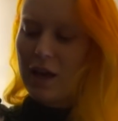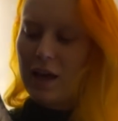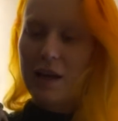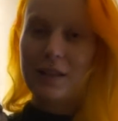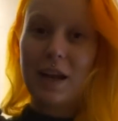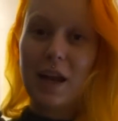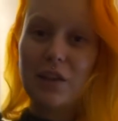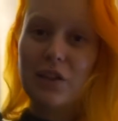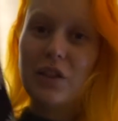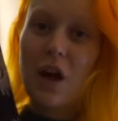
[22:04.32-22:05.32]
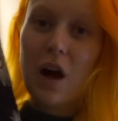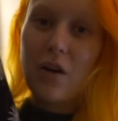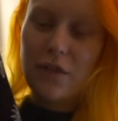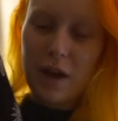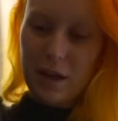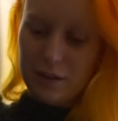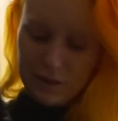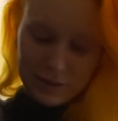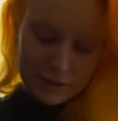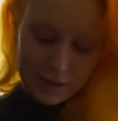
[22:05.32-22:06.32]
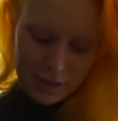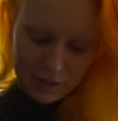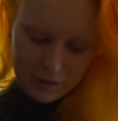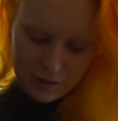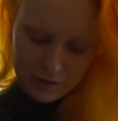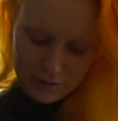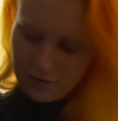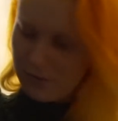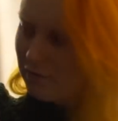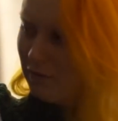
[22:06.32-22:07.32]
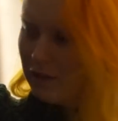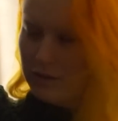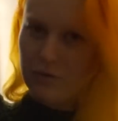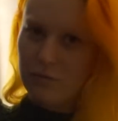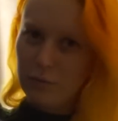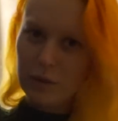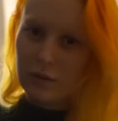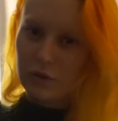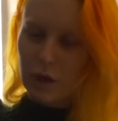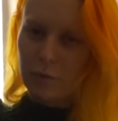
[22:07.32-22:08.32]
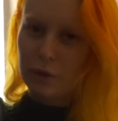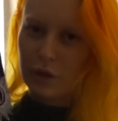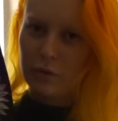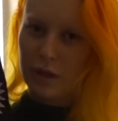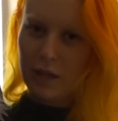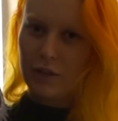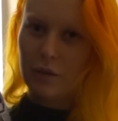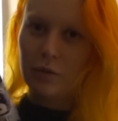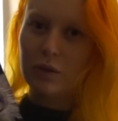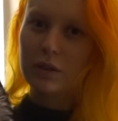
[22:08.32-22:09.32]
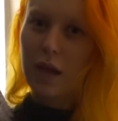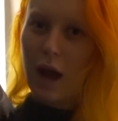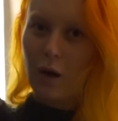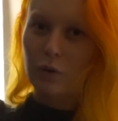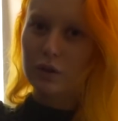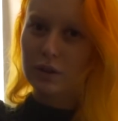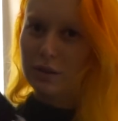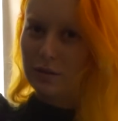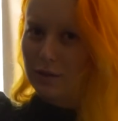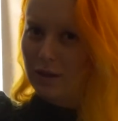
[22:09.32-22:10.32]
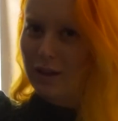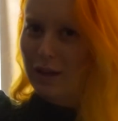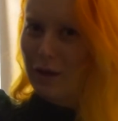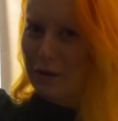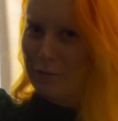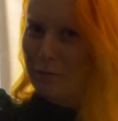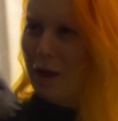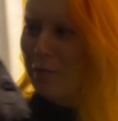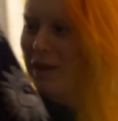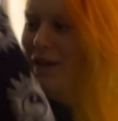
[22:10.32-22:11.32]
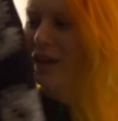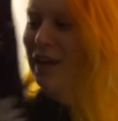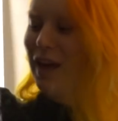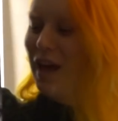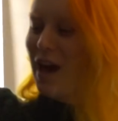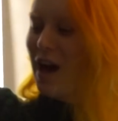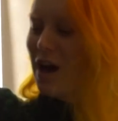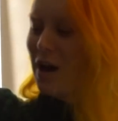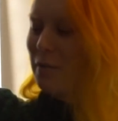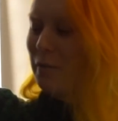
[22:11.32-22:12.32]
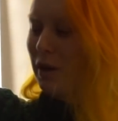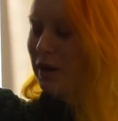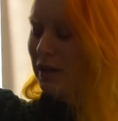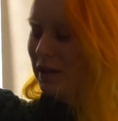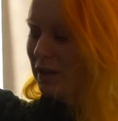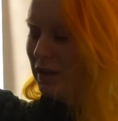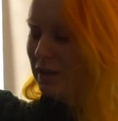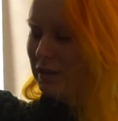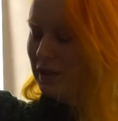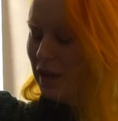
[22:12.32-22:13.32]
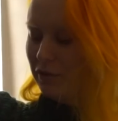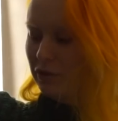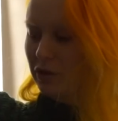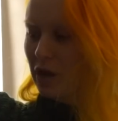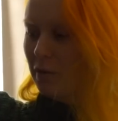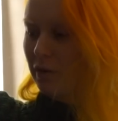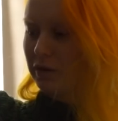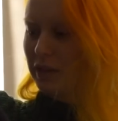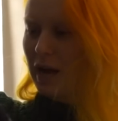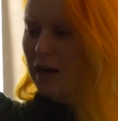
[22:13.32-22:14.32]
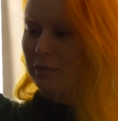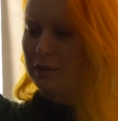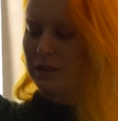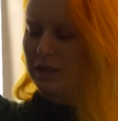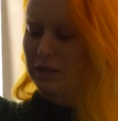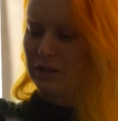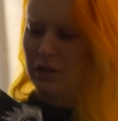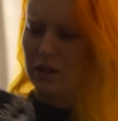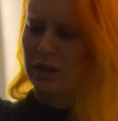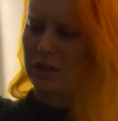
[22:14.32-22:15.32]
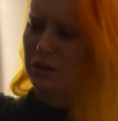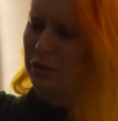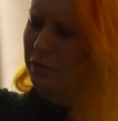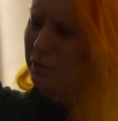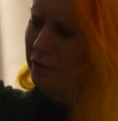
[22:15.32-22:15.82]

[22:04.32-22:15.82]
that I love. This is like a real jumpsuit that I used out in public, but it, after a couple of times, it's starting to